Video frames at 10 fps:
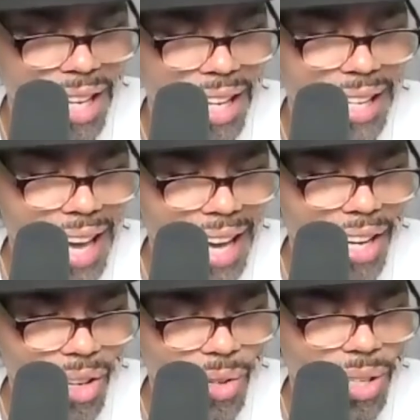
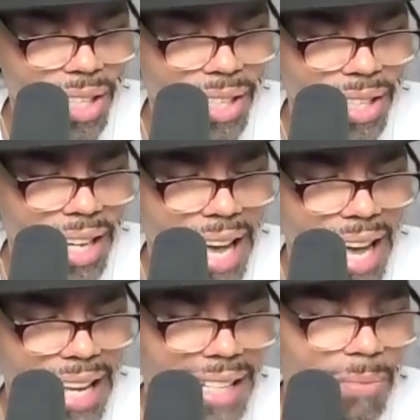kale,
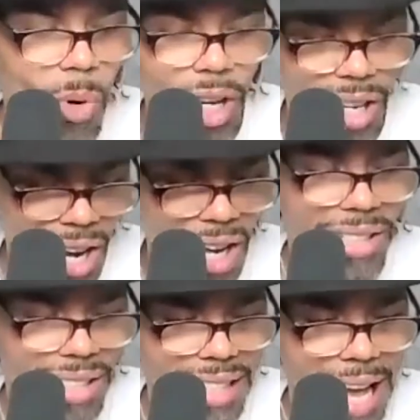and more
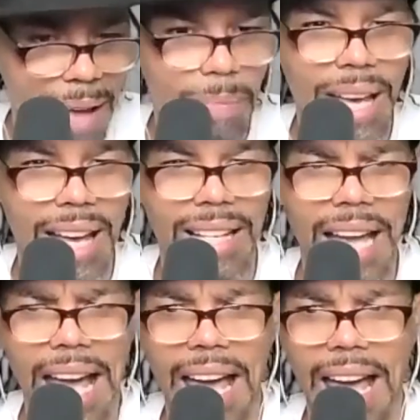collards in that bed.
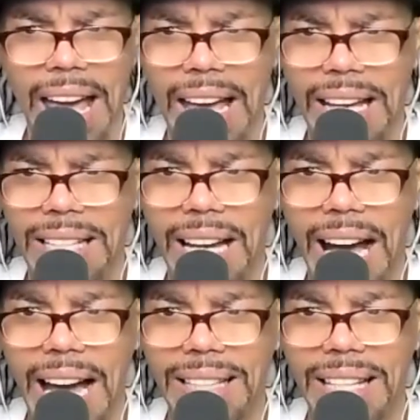And
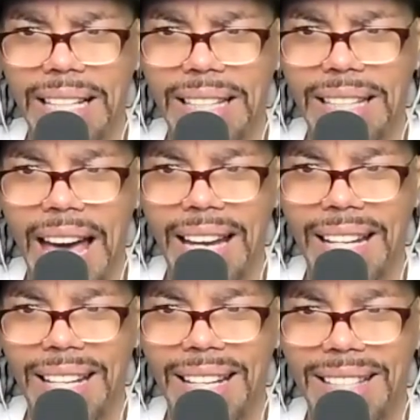I think that's
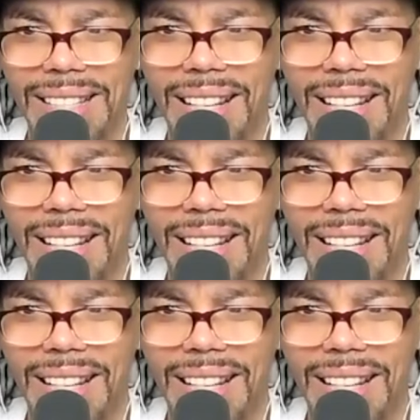it.